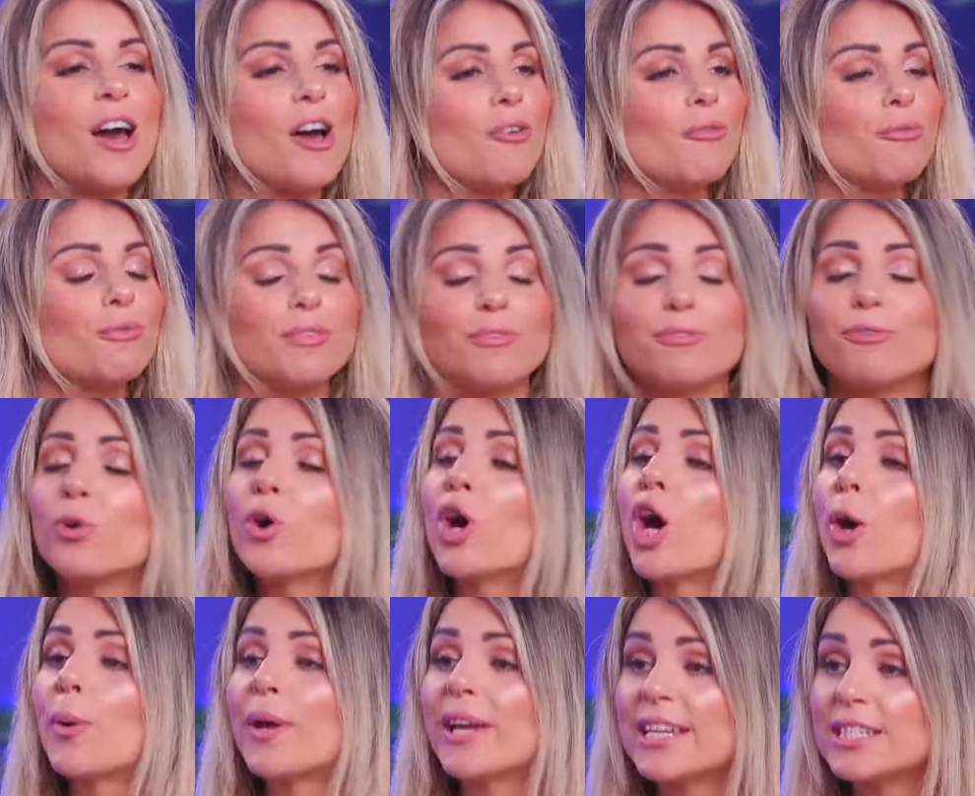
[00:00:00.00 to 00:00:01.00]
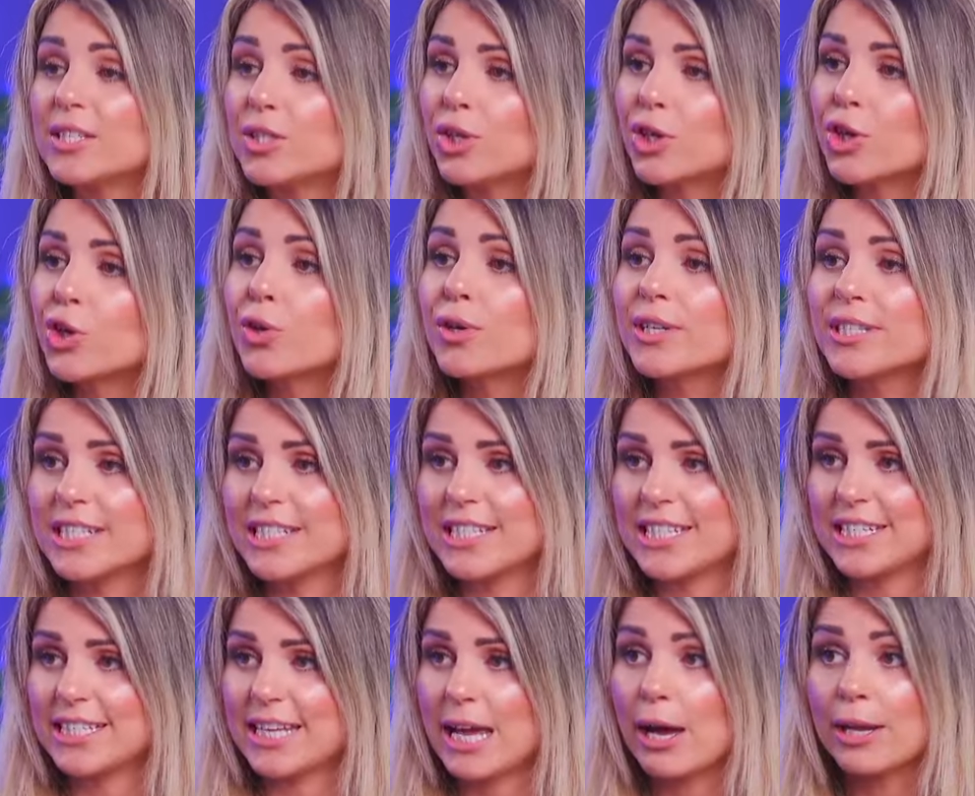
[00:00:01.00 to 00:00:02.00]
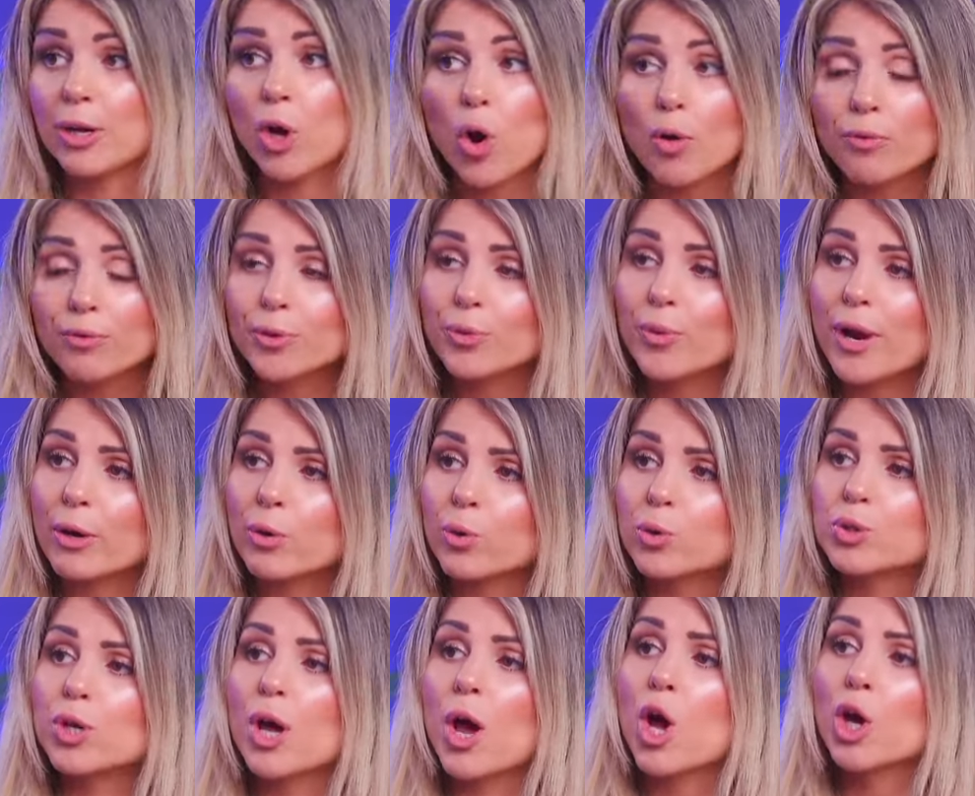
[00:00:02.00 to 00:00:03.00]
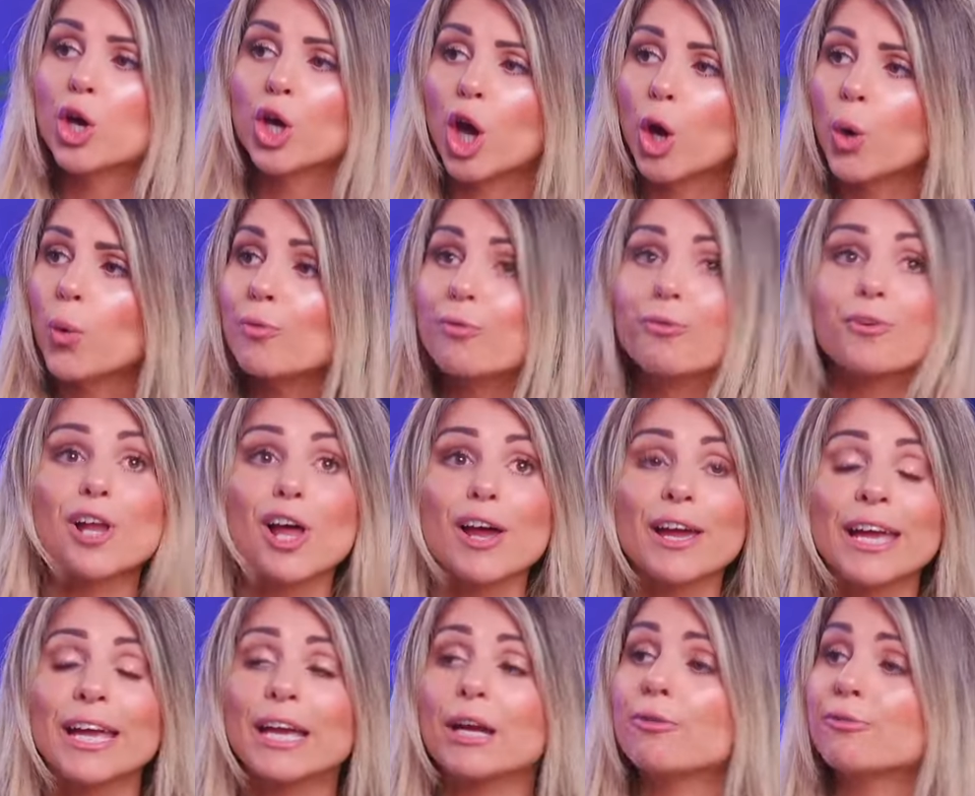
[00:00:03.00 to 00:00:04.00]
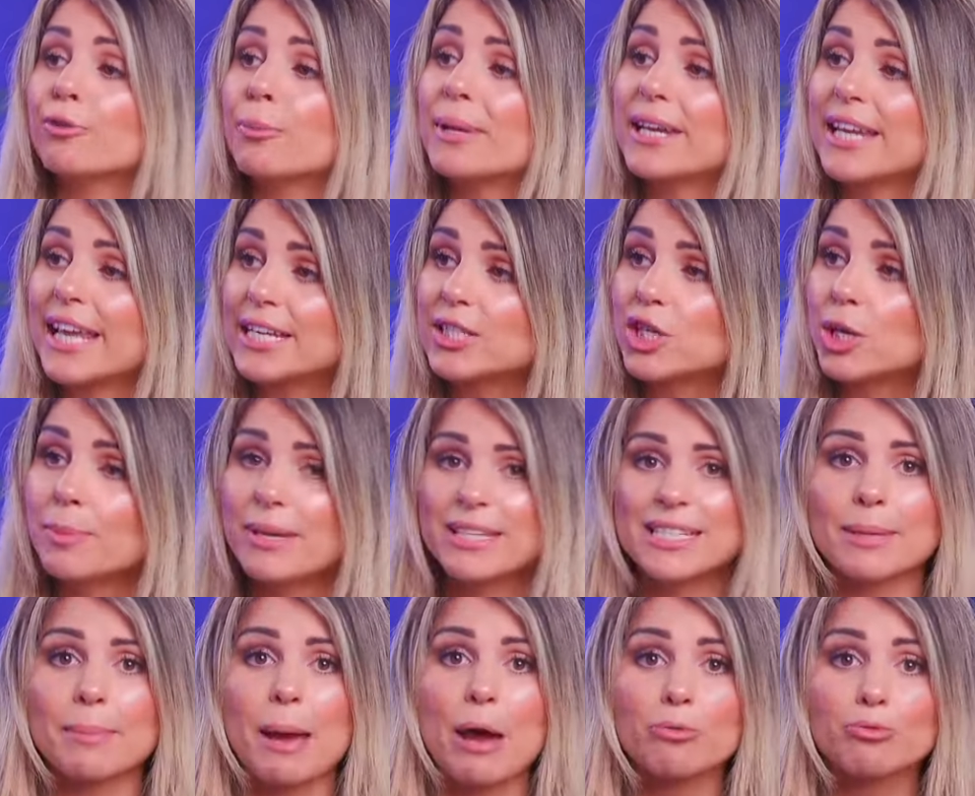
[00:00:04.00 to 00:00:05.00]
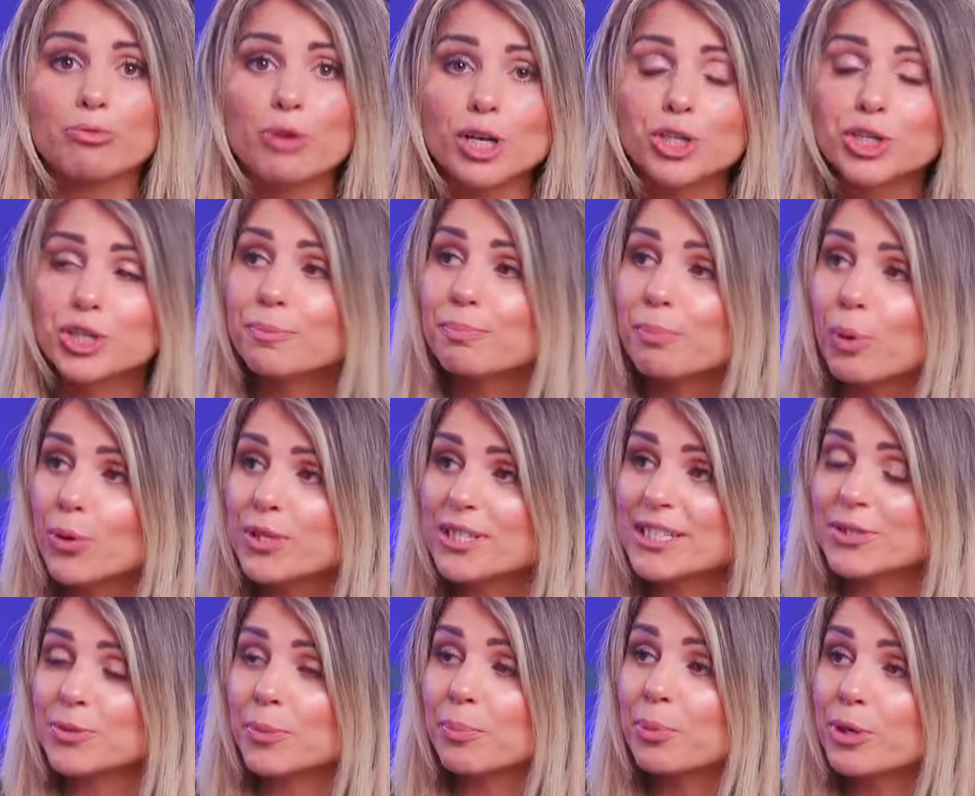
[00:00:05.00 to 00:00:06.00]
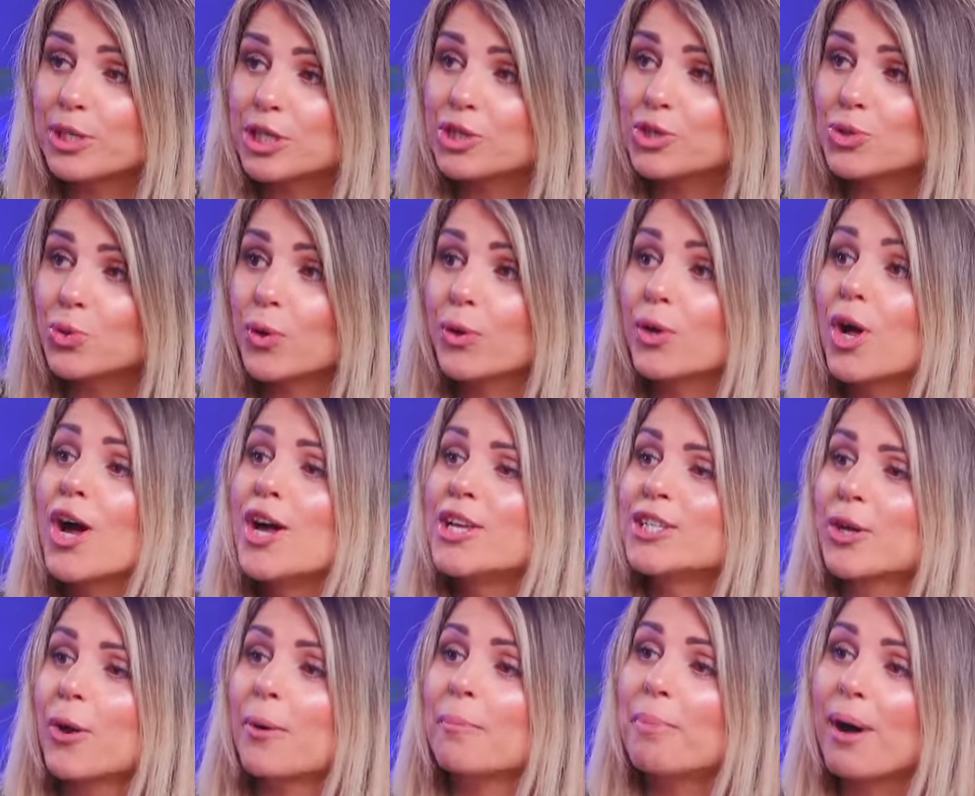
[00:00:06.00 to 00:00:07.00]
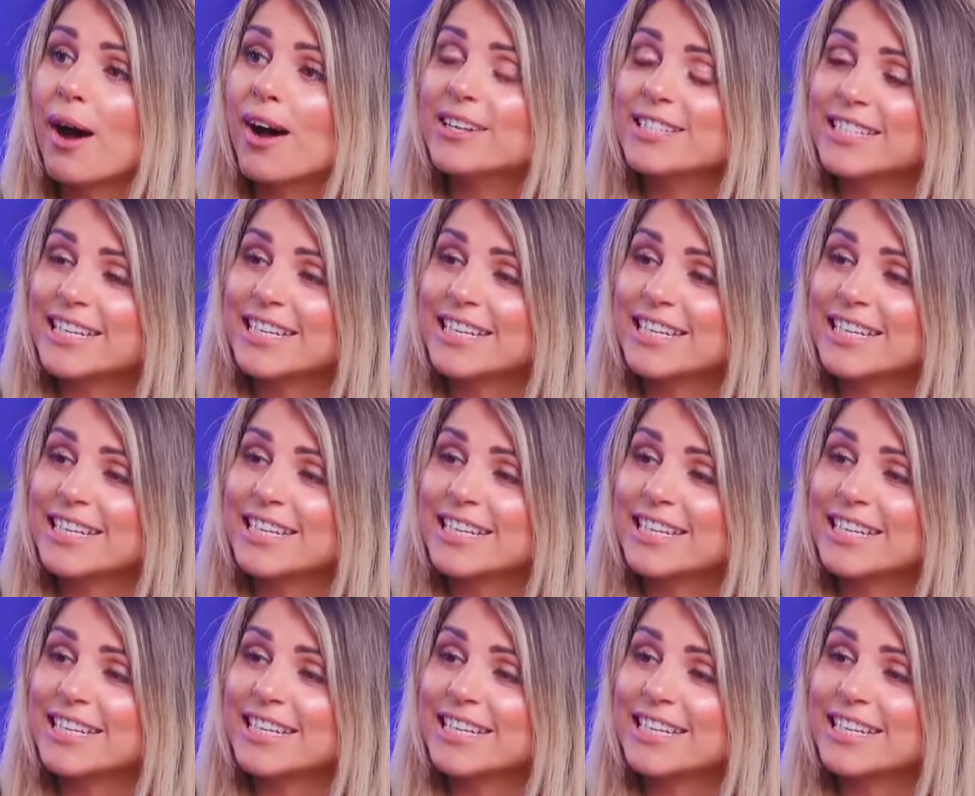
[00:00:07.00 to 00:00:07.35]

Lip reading: foregoing his security detail and off the record flying from a NATO meeting about Russian poisonings on British soil to go and party